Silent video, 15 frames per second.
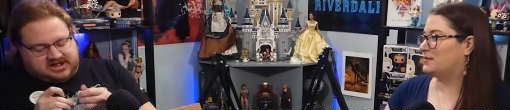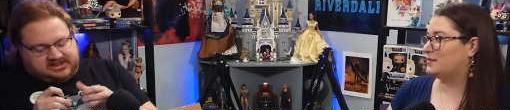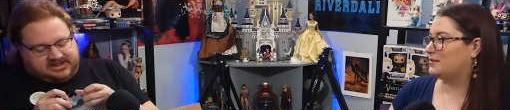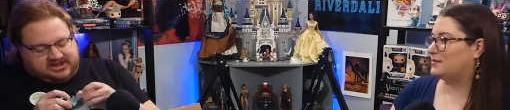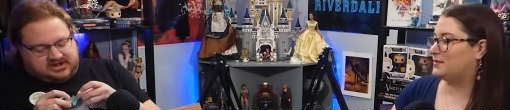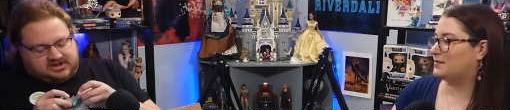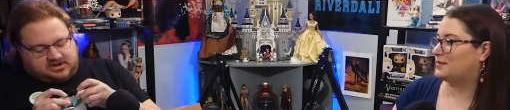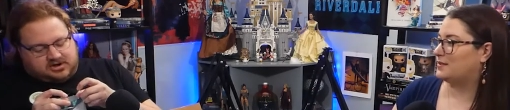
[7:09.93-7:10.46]

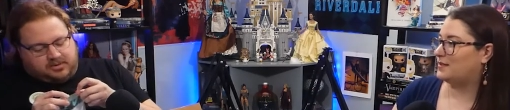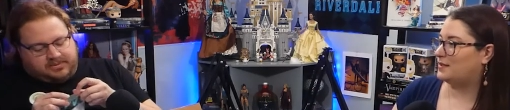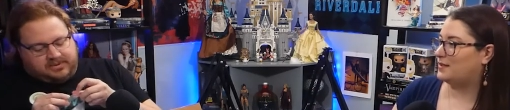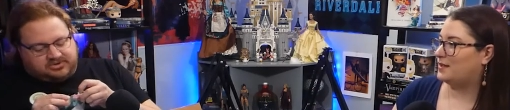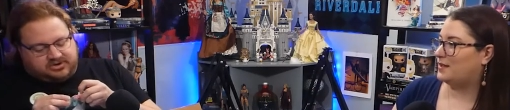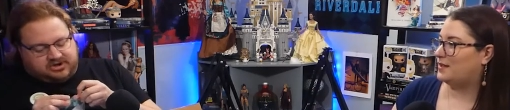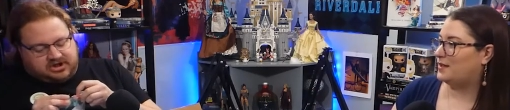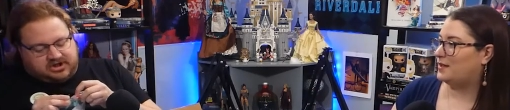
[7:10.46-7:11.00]
Speaker 1: like hope
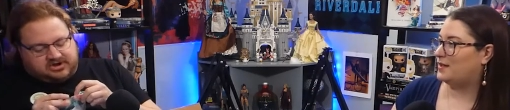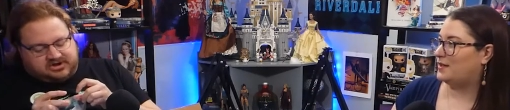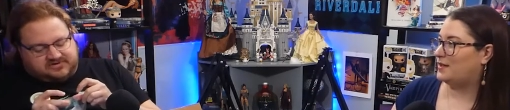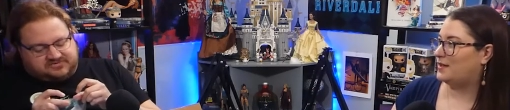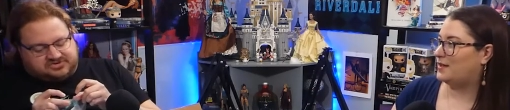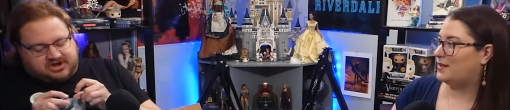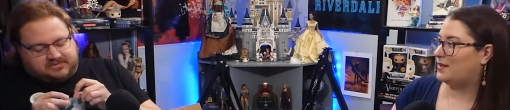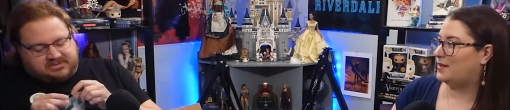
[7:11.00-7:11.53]
I'm doing a good
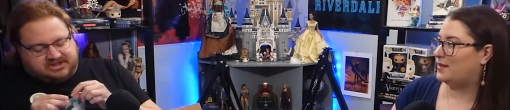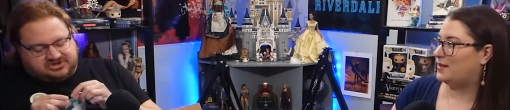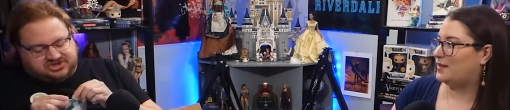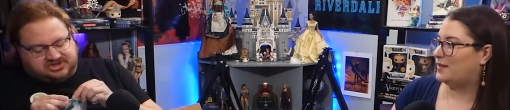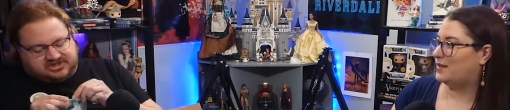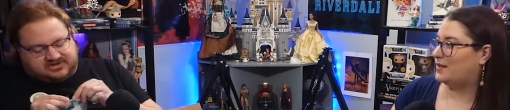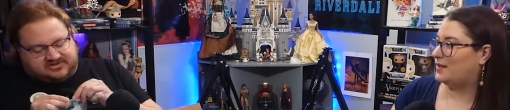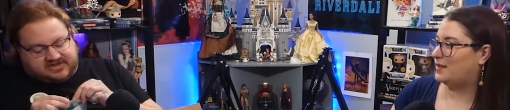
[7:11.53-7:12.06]
enough job
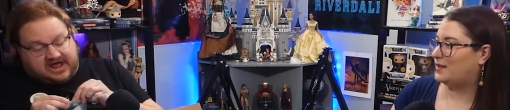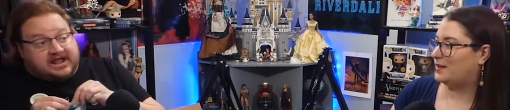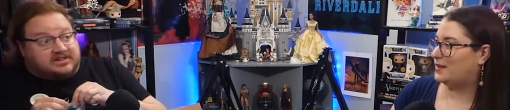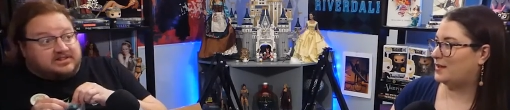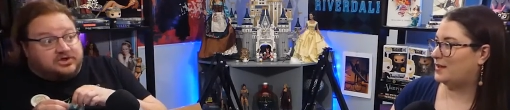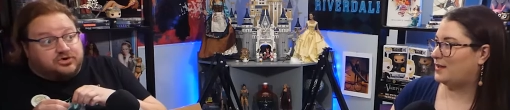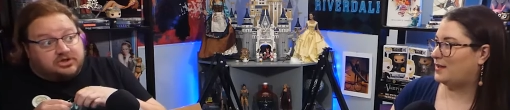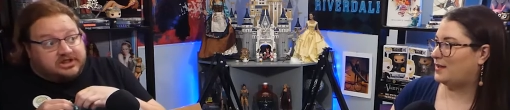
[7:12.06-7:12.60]
pitching this. I
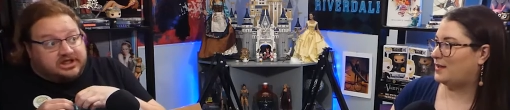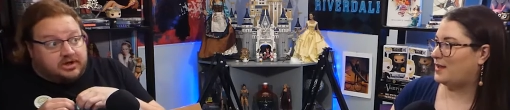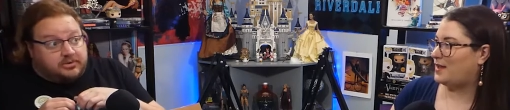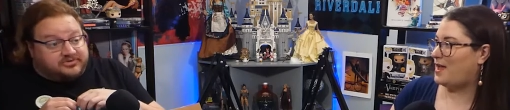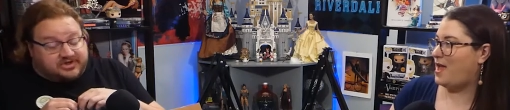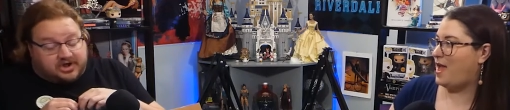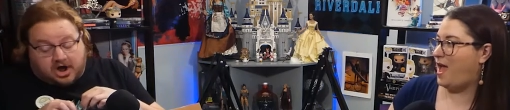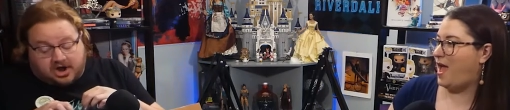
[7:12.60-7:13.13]
literally it
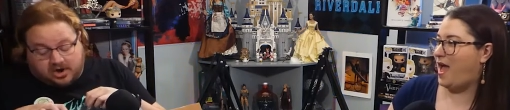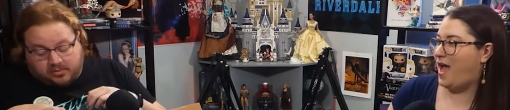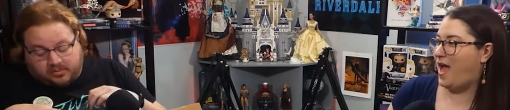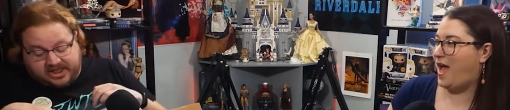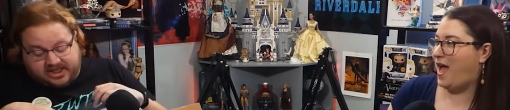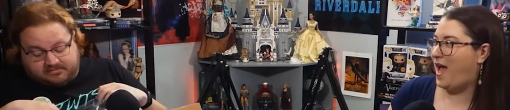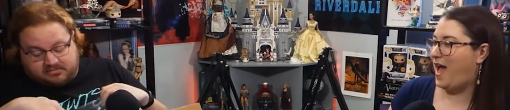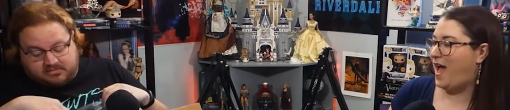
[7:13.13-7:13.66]
was like on a
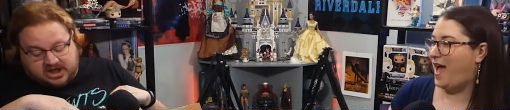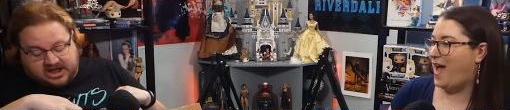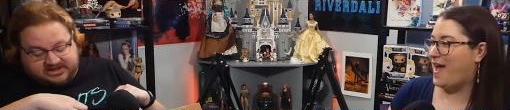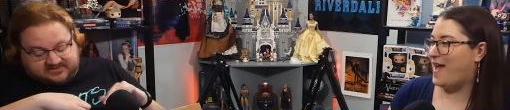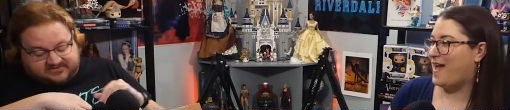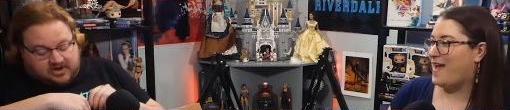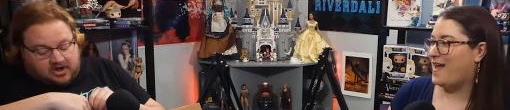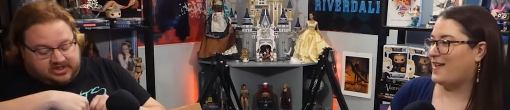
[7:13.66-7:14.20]
whim
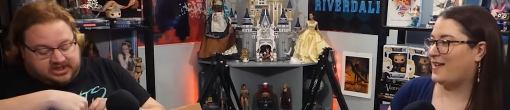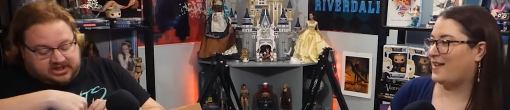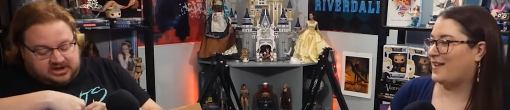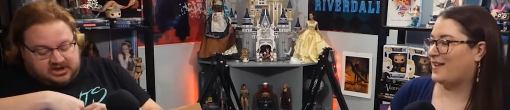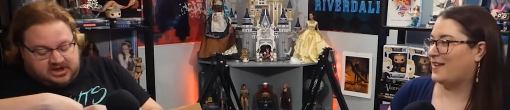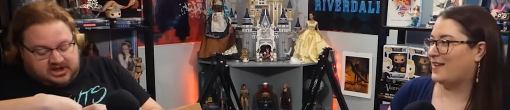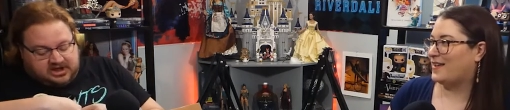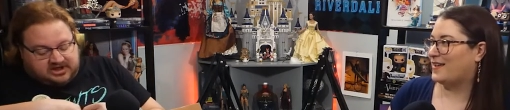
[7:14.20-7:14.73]
I saw it
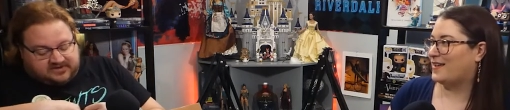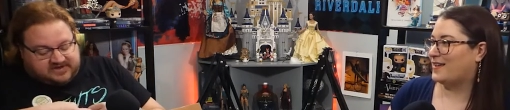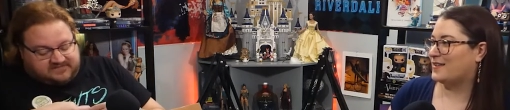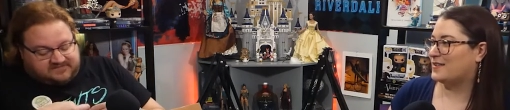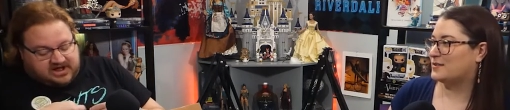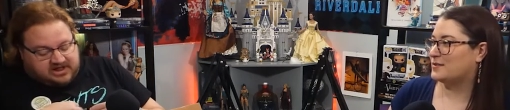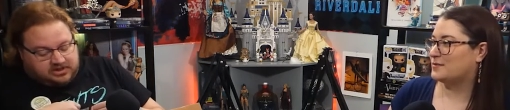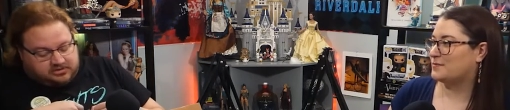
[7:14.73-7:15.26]
because I
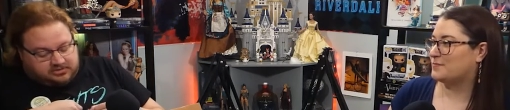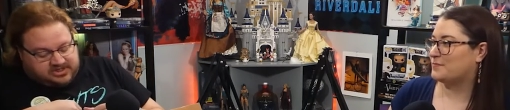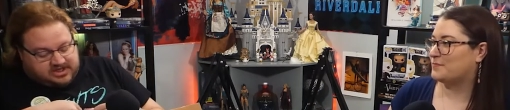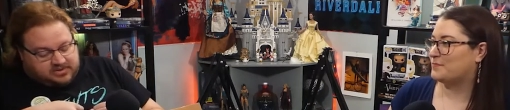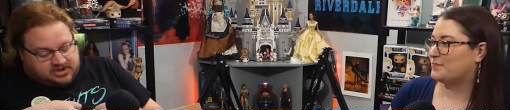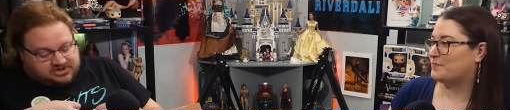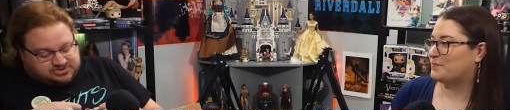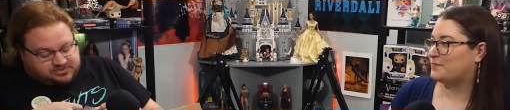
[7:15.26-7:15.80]
follow
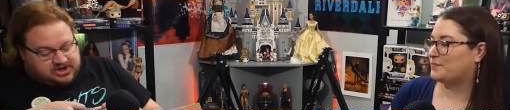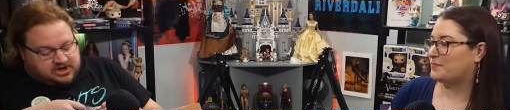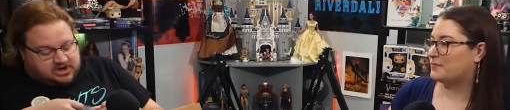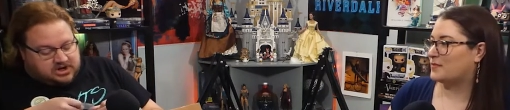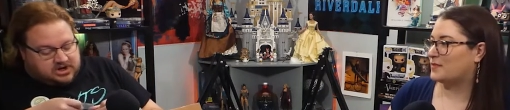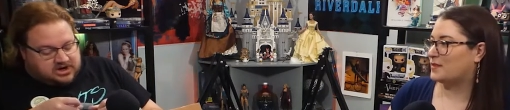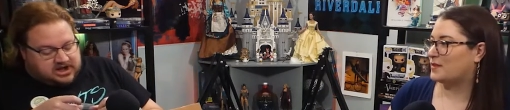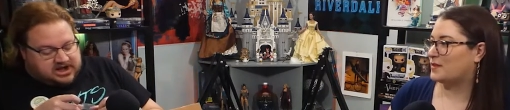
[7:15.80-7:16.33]
them on
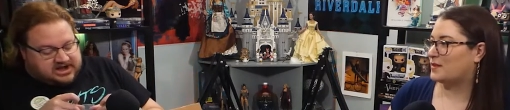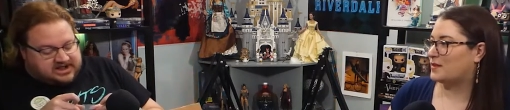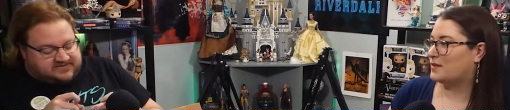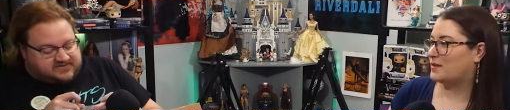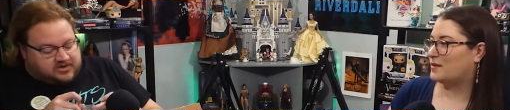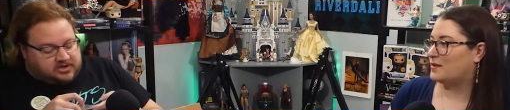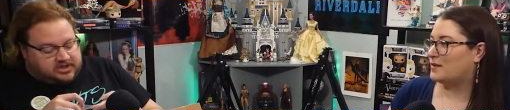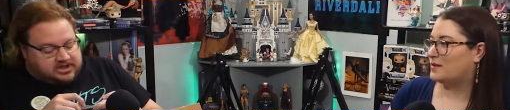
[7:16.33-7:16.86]
Twitter and I
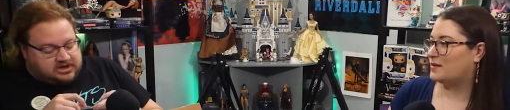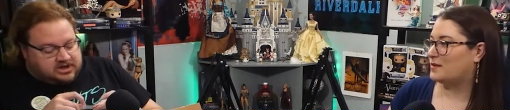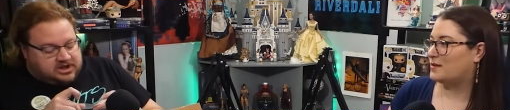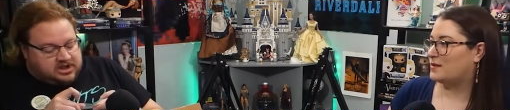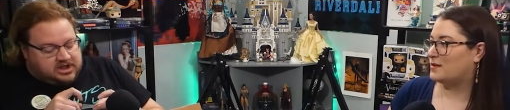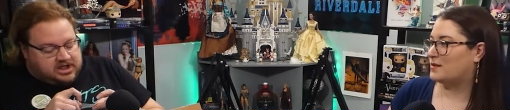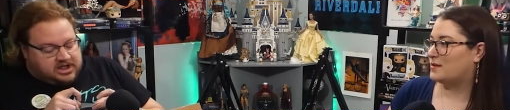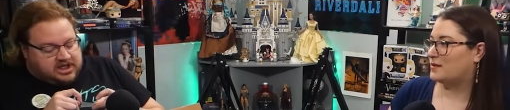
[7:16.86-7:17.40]
saw it
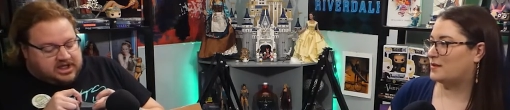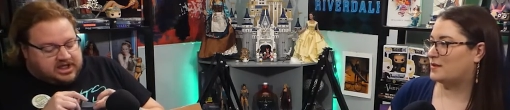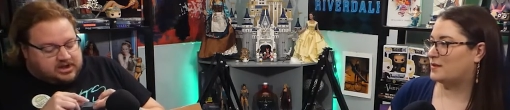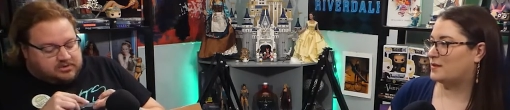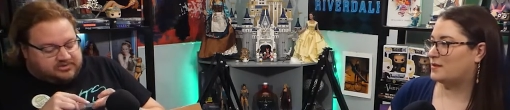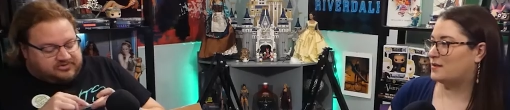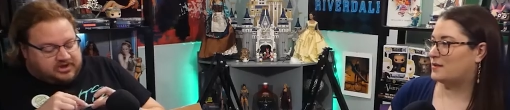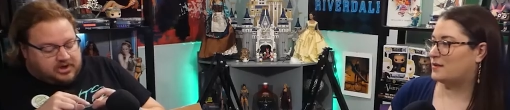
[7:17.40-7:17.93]

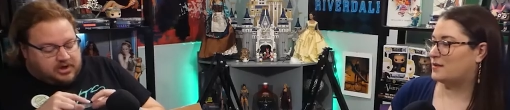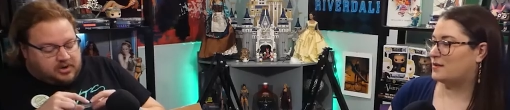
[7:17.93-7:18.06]
and was like,